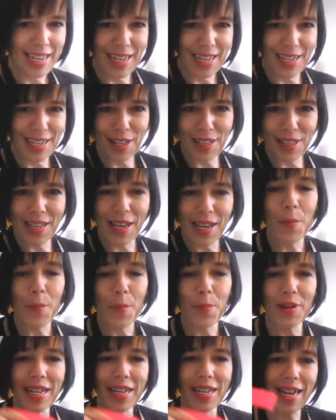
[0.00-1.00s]
Now,
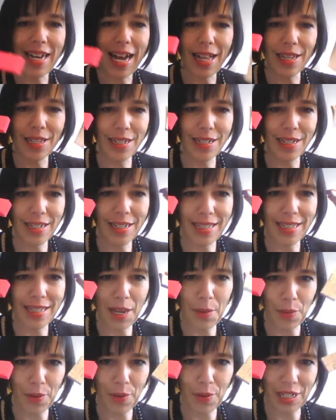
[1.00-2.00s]
pretty colors
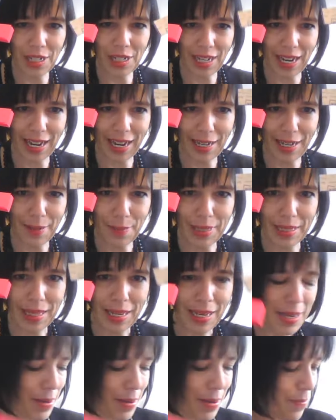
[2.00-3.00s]
and pretty shapes
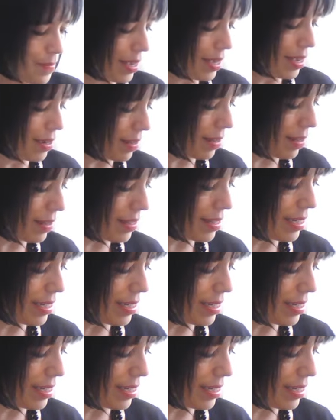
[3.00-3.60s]
make all the